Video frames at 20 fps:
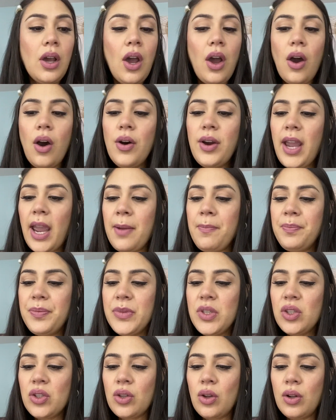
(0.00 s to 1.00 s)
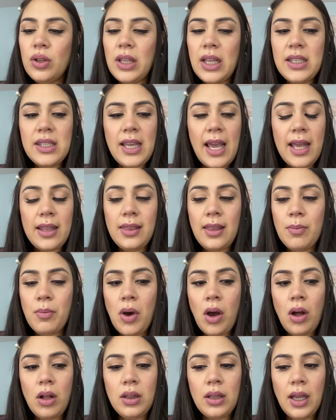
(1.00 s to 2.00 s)
Okay, so let's add them
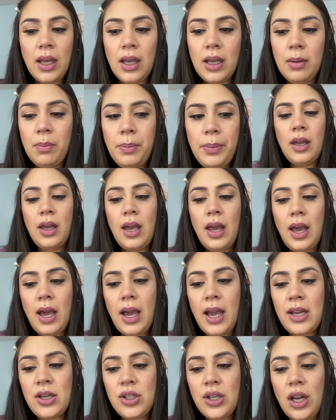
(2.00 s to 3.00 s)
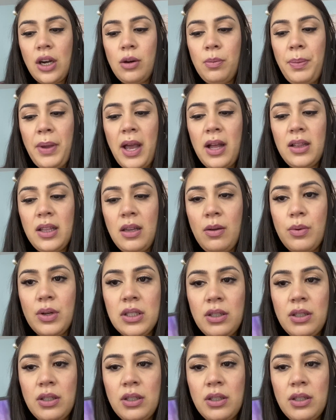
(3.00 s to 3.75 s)
all up. Eyeshadow palette was